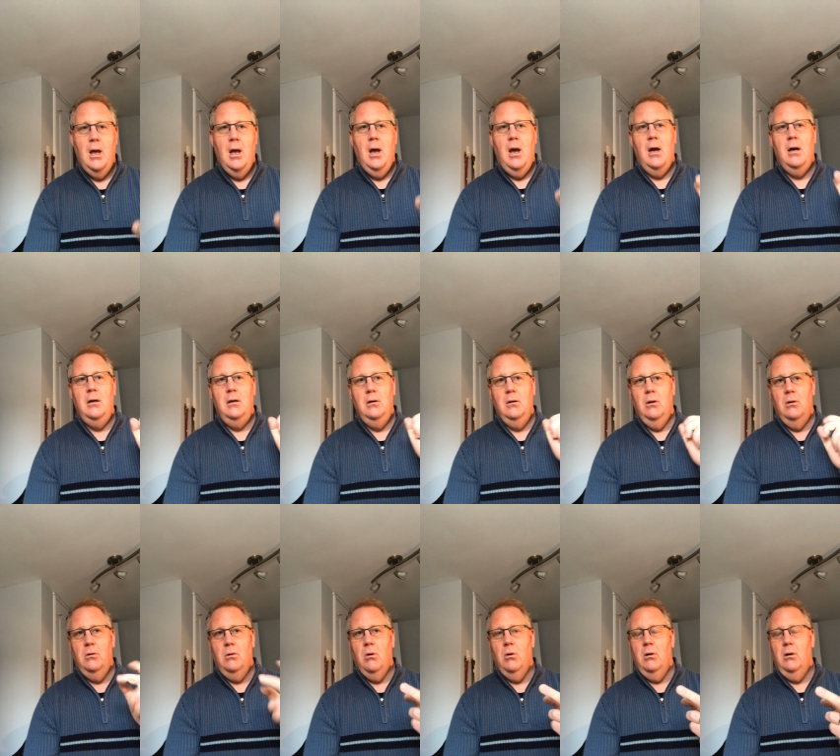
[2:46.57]
And you know
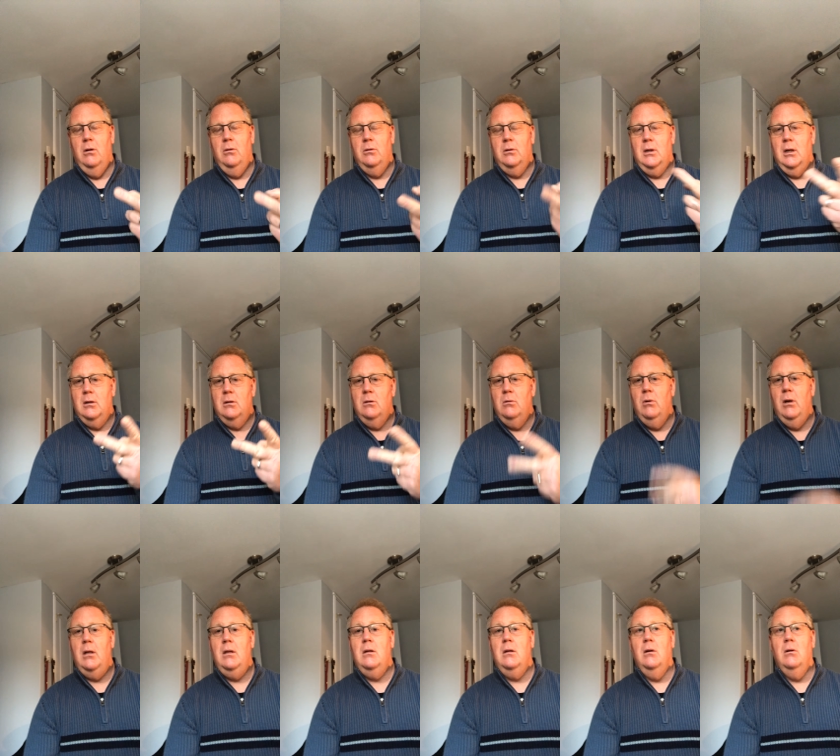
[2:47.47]
quarter notes get 2
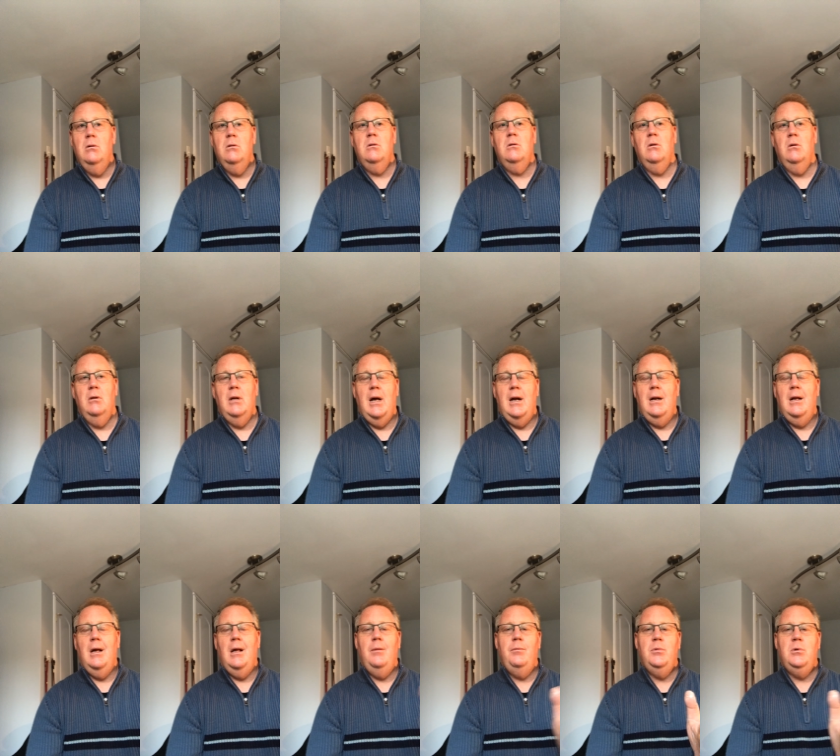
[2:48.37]
eighth notes, so that
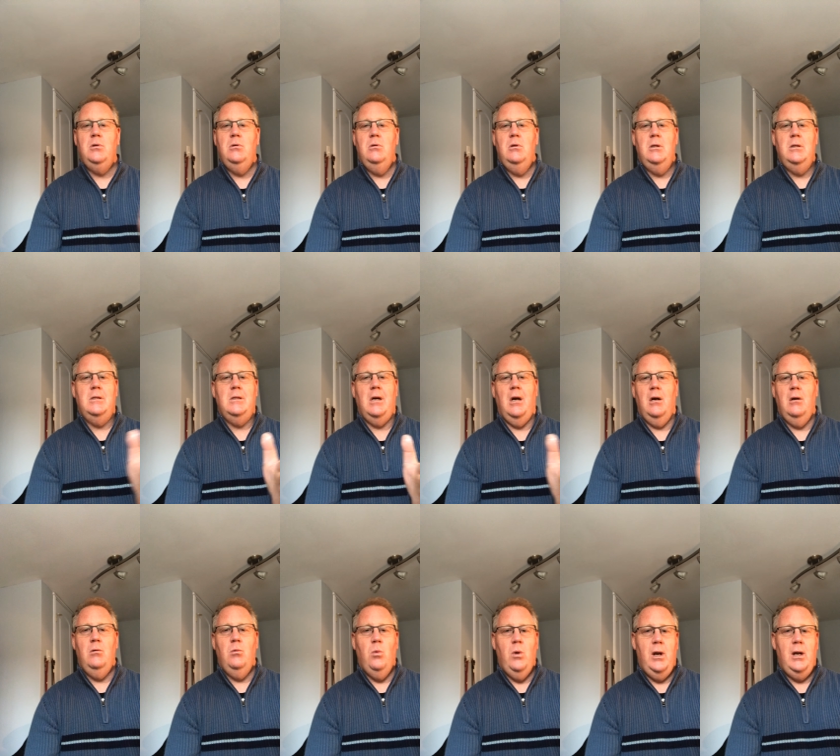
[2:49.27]
helps you
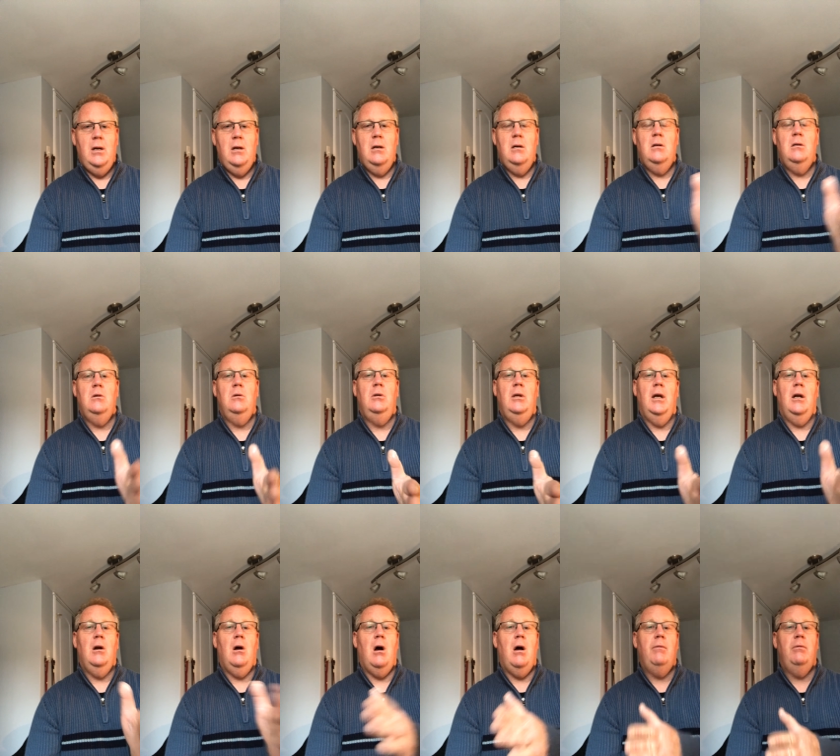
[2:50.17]
decide when to
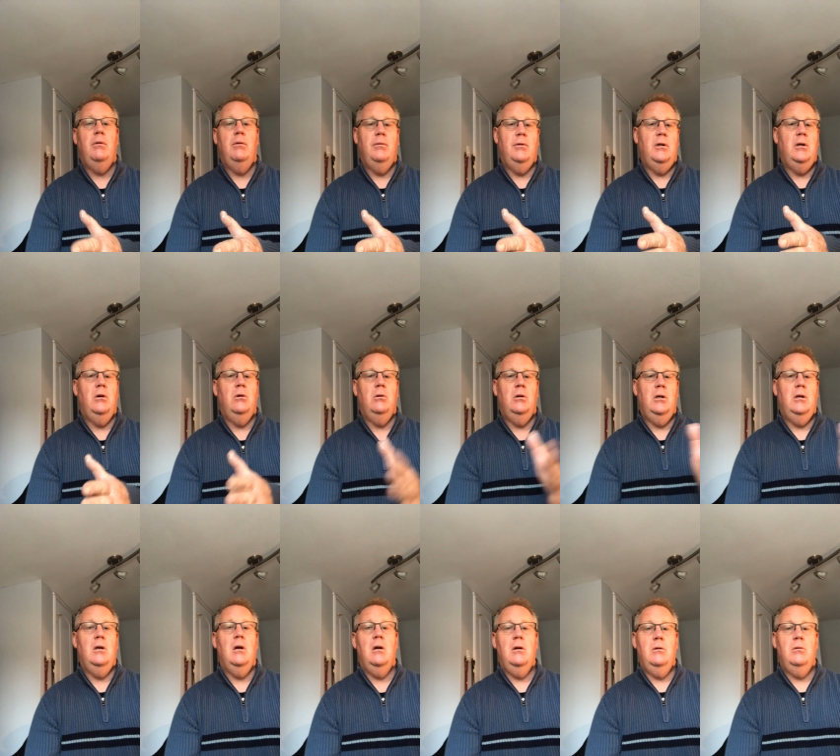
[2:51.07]
get off of a note
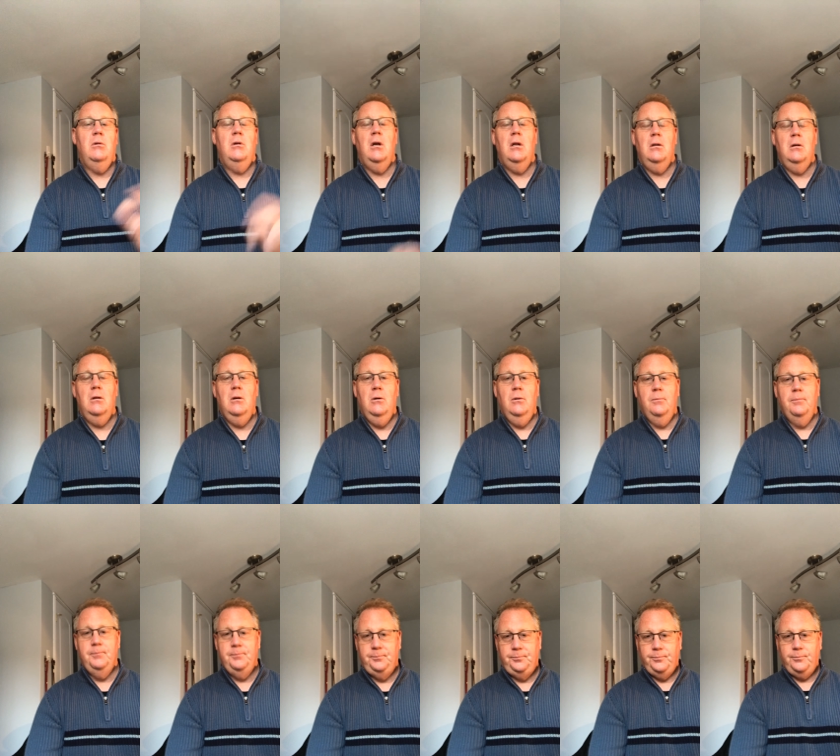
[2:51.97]
and onto another note.
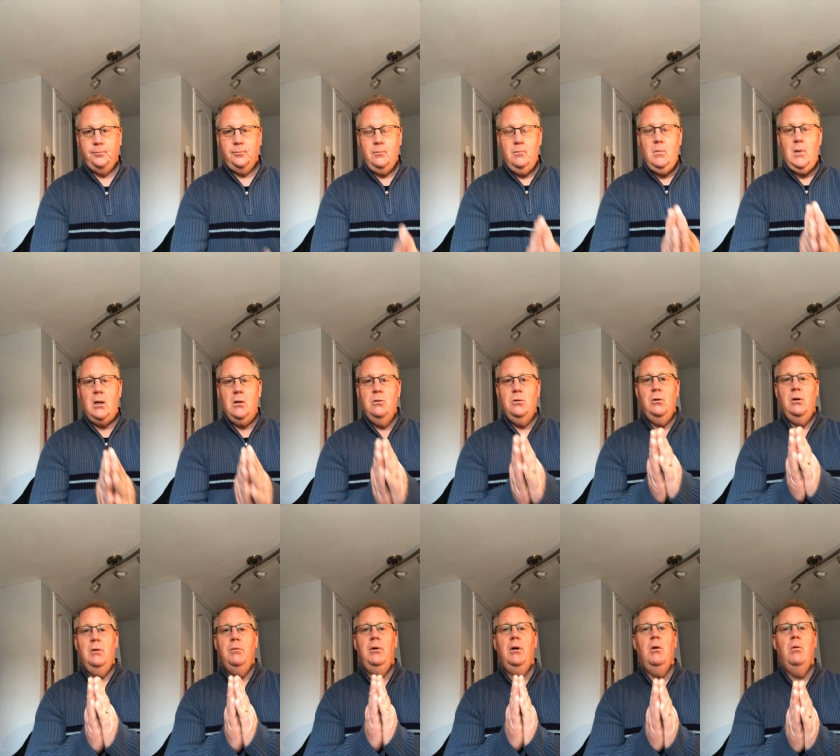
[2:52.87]
So
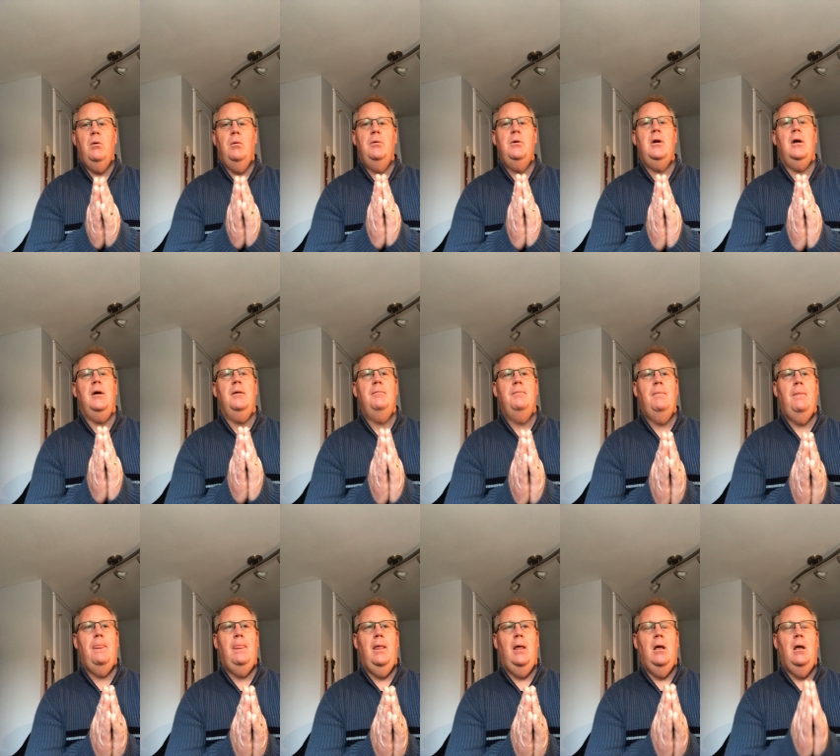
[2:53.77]
here we go, one more time.
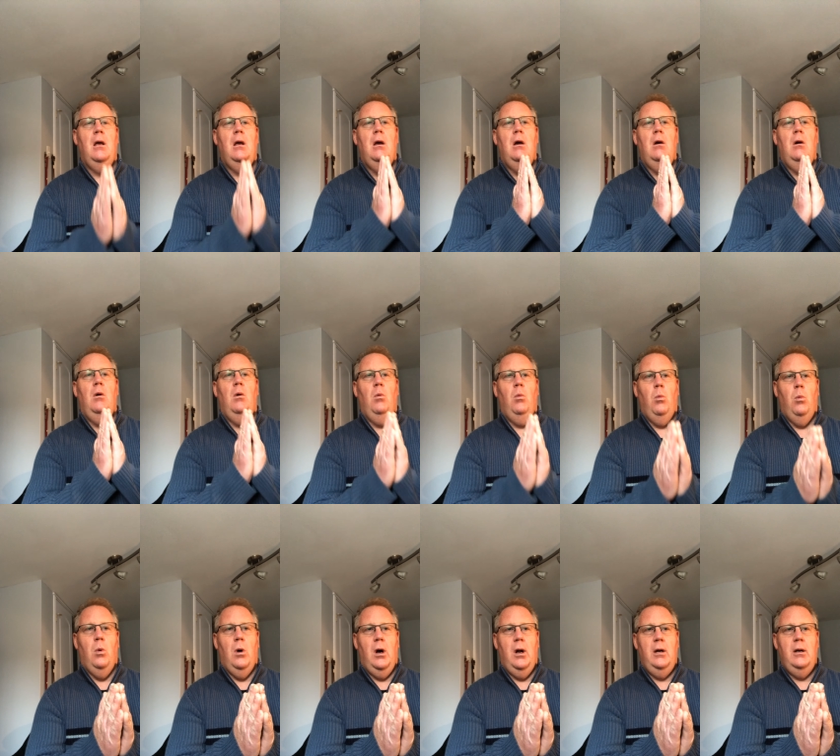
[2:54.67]

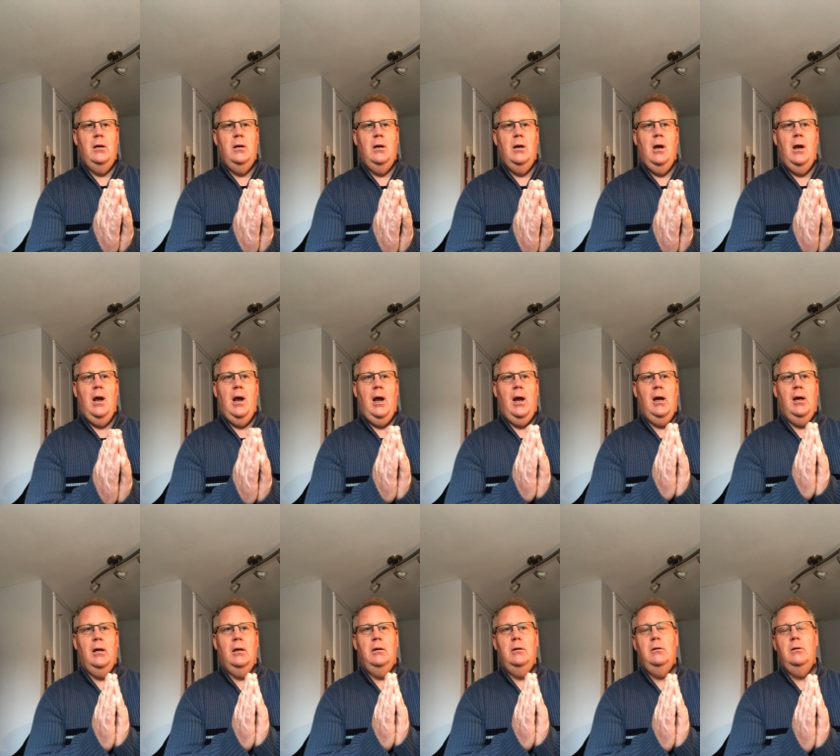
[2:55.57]
1
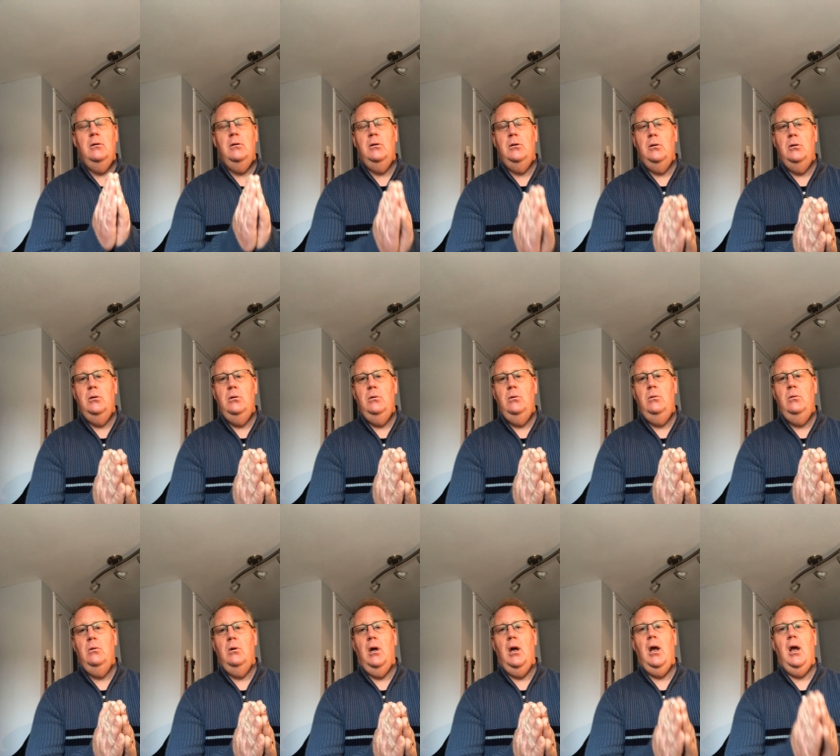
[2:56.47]
and
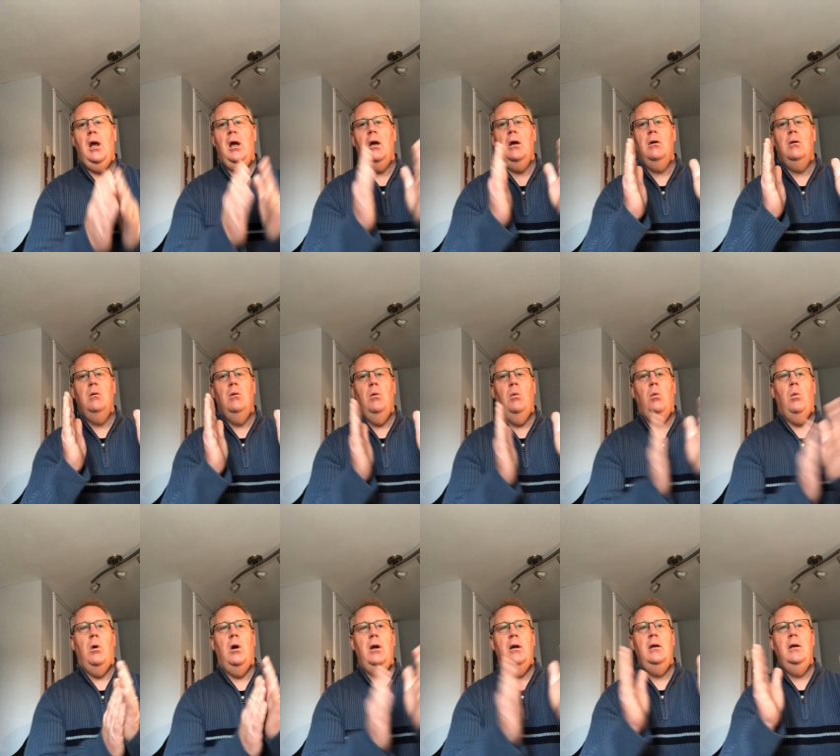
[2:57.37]
2 and
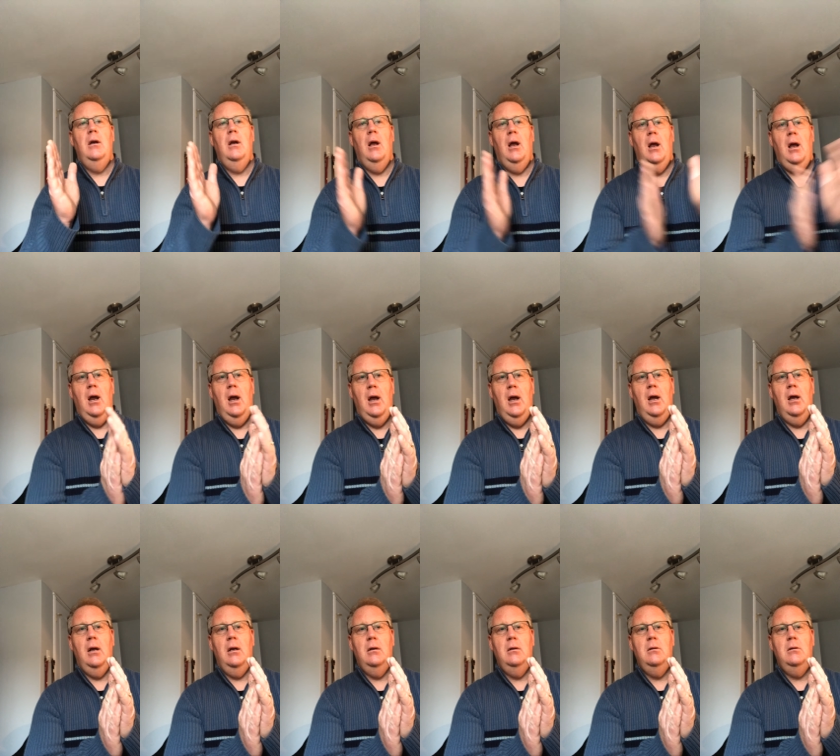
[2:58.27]
1
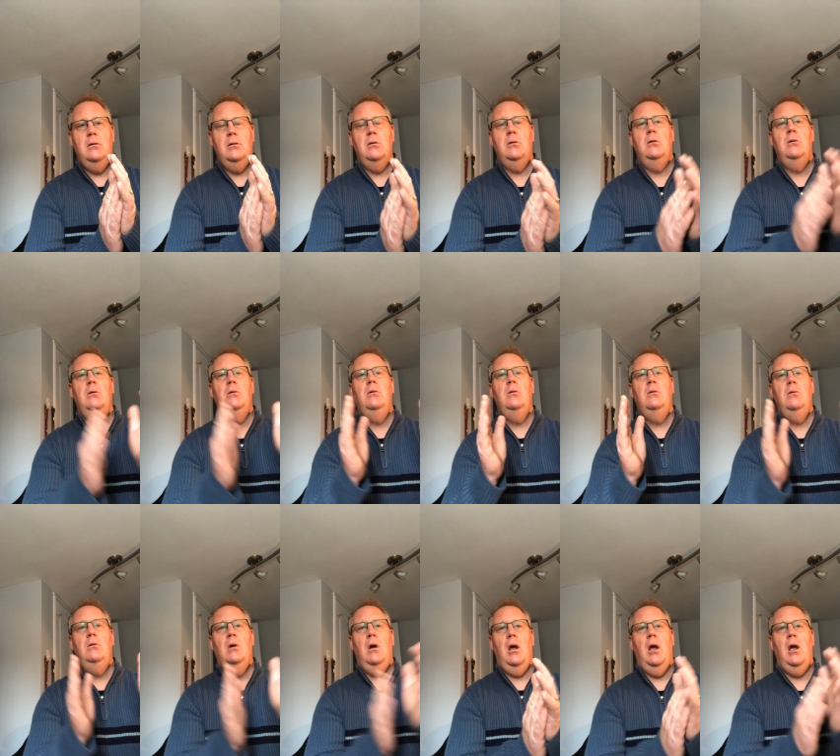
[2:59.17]
and
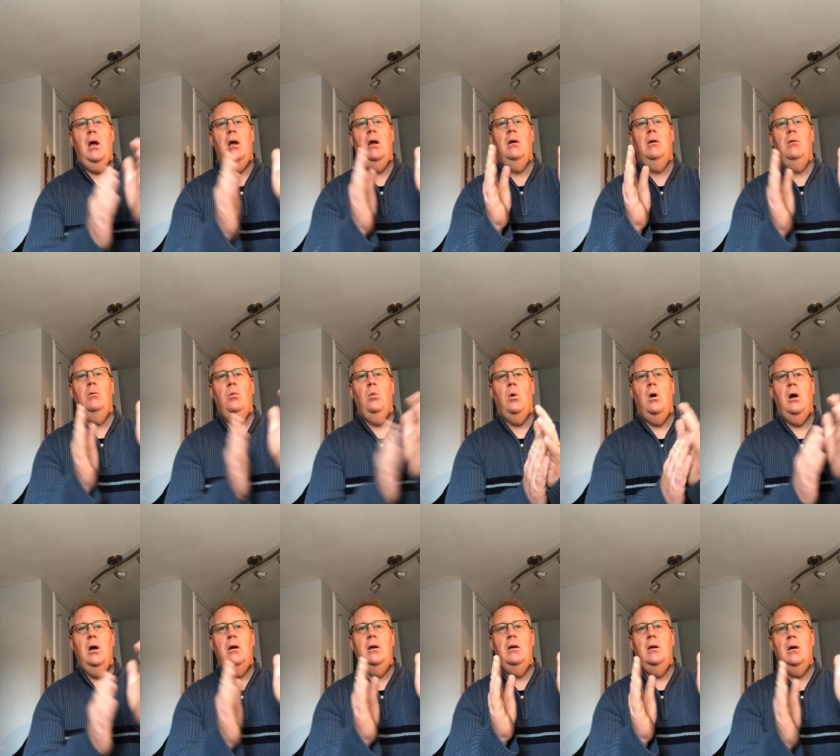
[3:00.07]
2 and
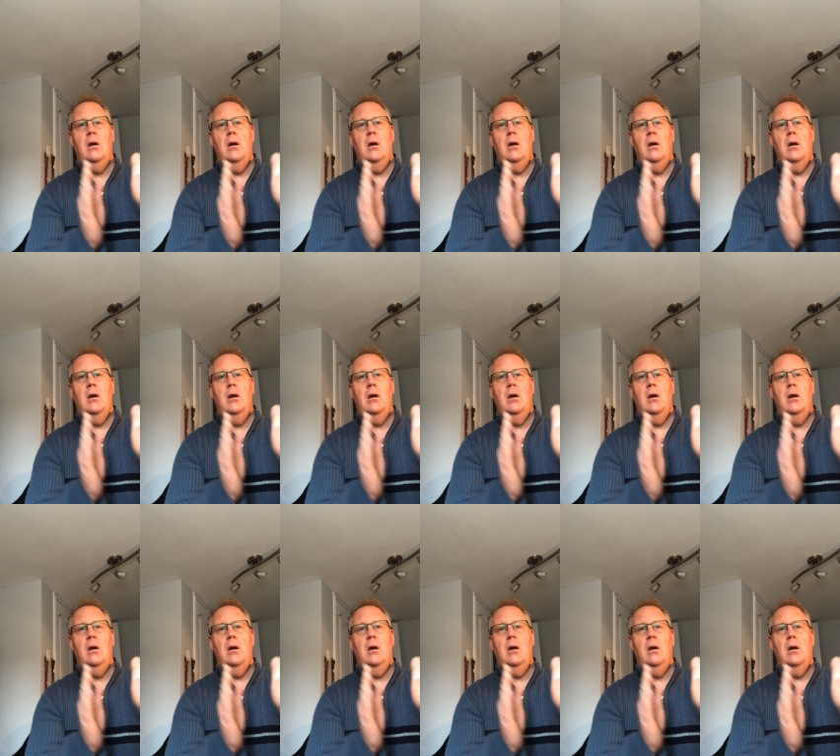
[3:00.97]
1